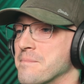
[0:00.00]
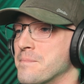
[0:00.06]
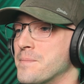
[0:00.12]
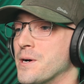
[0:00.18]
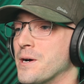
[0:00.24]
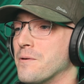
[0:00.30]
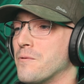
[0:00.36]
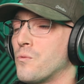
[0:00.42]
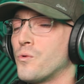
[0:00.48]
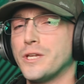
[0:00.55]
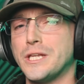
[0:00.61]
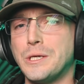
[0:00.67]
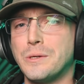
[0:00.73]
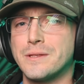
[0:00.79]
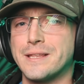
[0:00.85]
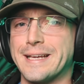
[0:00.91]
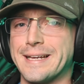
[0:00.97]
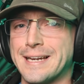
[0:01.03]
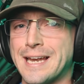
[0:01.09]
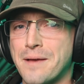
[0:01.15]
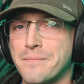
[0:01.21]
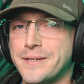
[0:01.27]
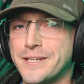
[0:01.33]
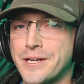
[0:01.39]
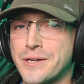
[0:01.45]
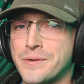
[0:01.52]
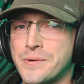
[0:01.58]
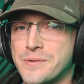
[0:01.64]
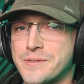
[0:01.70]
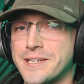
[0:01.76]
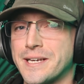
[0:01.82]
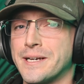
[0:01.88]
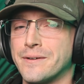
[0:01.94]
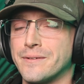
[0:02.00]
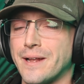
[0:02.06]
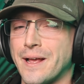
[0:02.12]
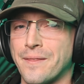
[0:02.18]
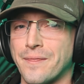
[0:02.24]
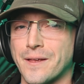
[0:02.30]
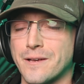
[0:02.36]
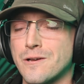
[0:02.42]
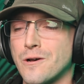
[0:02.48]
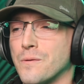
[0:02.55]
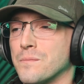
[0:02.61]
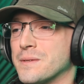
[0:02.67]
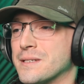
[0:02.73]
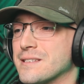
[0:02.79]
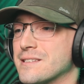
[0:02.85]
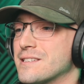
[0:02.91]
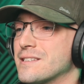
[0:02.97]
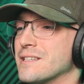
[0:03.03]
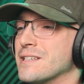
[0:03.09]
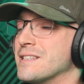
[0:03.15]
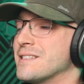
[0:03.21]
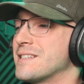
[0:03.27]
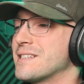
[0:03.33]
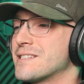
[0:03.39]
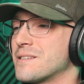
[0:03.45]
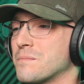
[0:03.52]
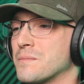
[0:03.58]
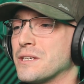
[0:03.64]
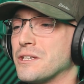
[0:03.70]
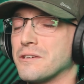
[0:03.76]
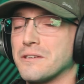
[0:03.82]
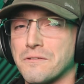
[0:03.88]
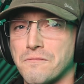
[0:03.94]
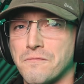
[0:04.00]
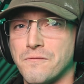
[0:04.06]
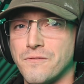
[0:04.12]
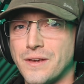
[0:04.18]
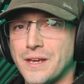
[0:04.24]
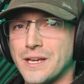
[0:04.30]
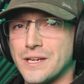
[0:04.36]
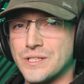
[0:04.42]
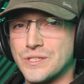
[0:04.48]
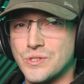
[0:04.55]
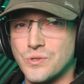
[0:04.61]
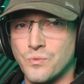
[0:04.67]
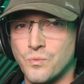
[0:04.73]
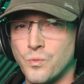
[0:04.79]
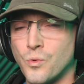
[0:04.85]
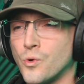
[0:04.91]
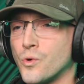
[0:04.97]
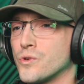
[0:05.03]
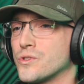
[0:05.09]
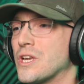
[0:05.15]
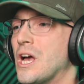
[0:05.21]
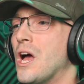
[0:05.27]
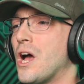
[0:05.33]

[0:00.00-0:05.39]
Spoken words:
But what do you think? Let me know down in the comments. Is this something you're going to veer towards?